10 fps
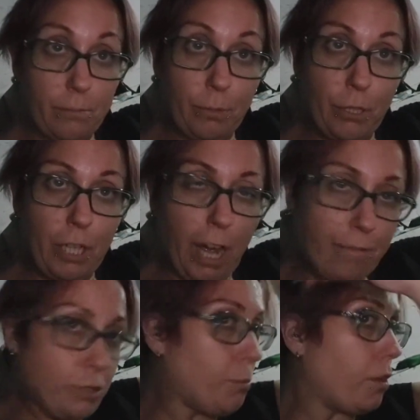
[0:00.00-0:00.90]
But you
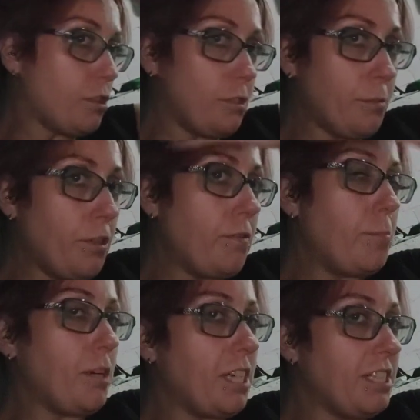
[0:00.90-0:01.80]
have to watch the movie,
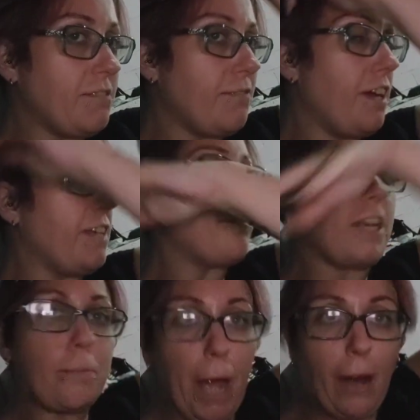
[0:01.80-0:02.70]
but it is very,
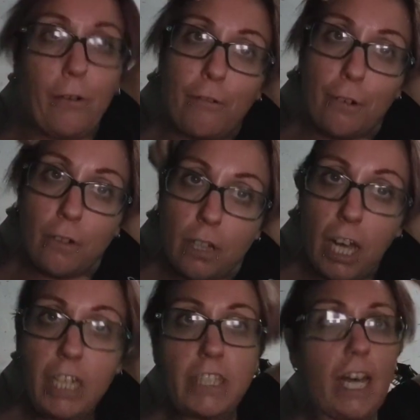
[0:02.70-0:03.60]
very powerful.
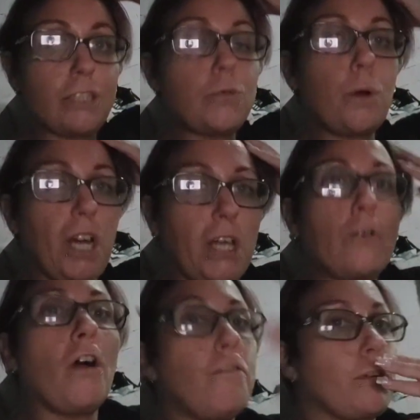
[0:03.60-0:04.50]
And that's what I
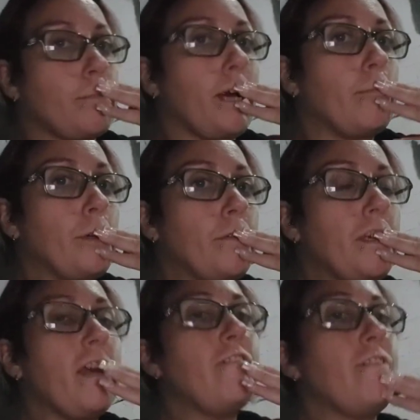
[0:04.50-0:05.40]
got from that
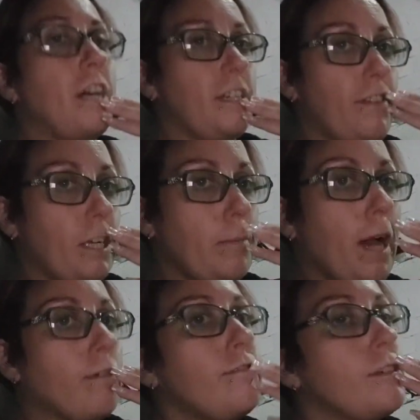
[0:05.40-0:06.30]
movie. Very, very
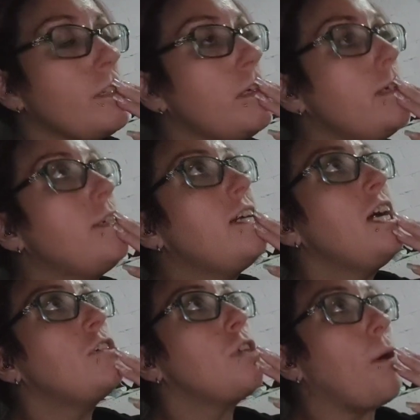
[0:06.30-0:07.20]
powerful.
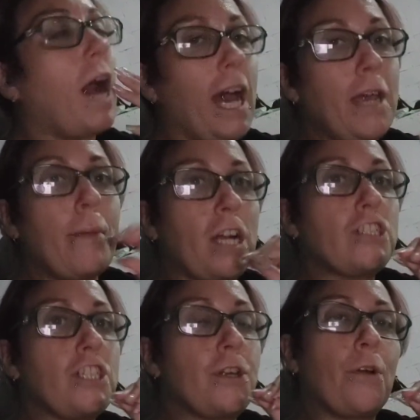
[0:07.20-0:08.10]
So I am
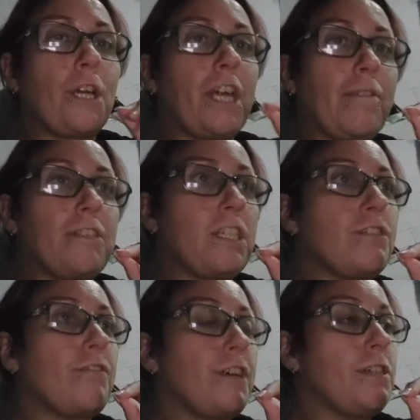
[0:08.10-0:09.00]
actually going to give
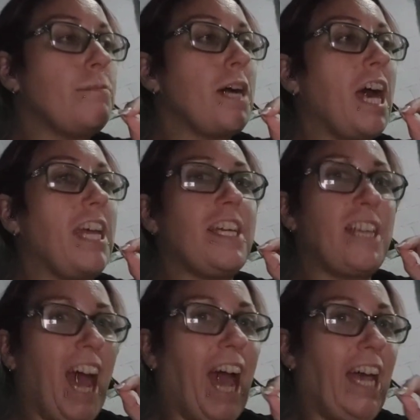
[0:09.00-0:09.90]
this film a
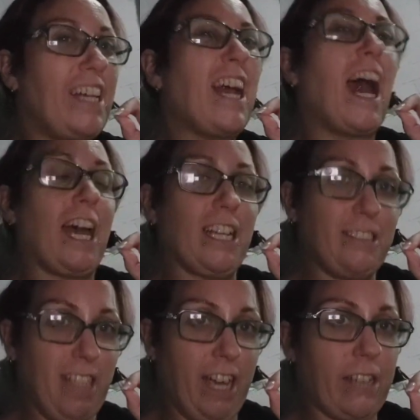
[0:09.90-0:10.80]
9 out
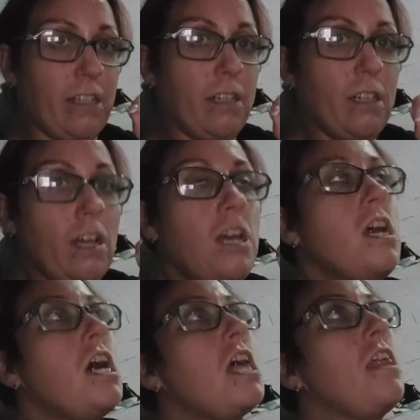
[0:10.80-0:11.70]
of 10.
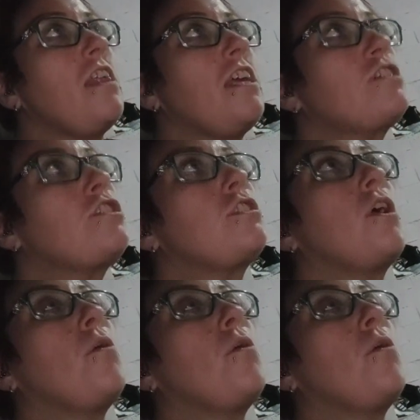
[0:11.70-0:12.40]
This